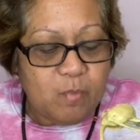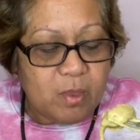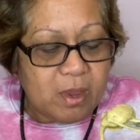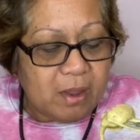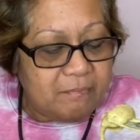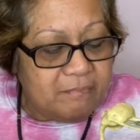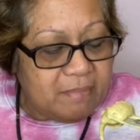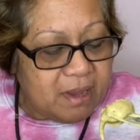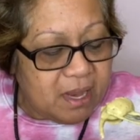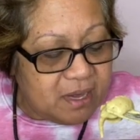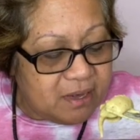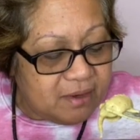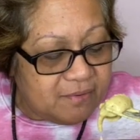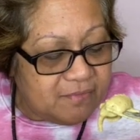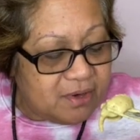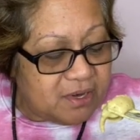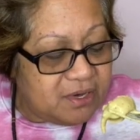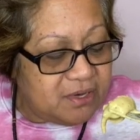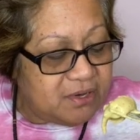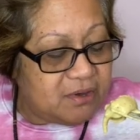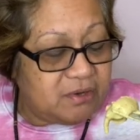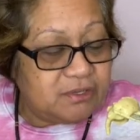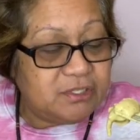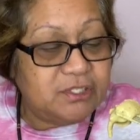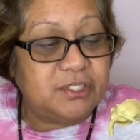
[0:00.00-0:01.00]
Man, I've only
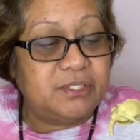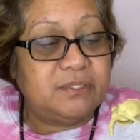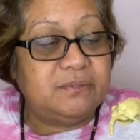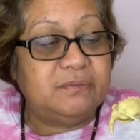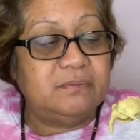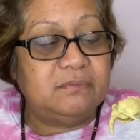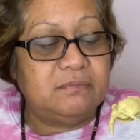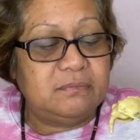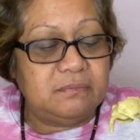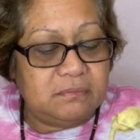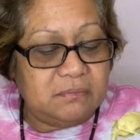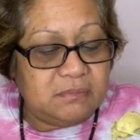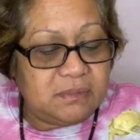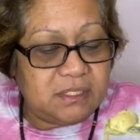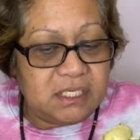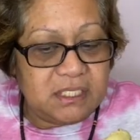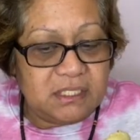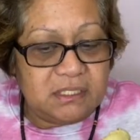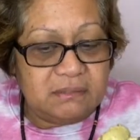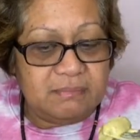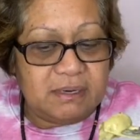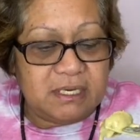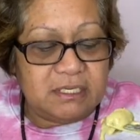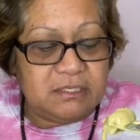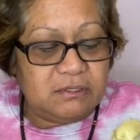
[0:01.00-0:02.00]
got
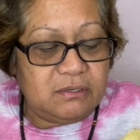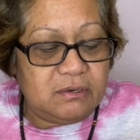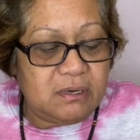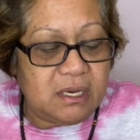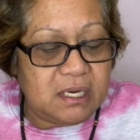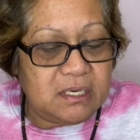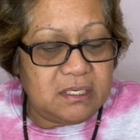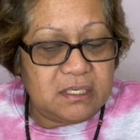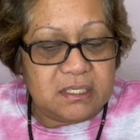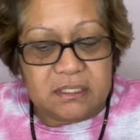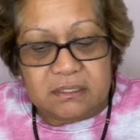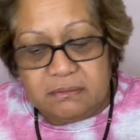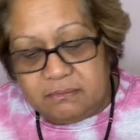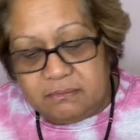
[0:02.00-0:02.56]
this muscle and this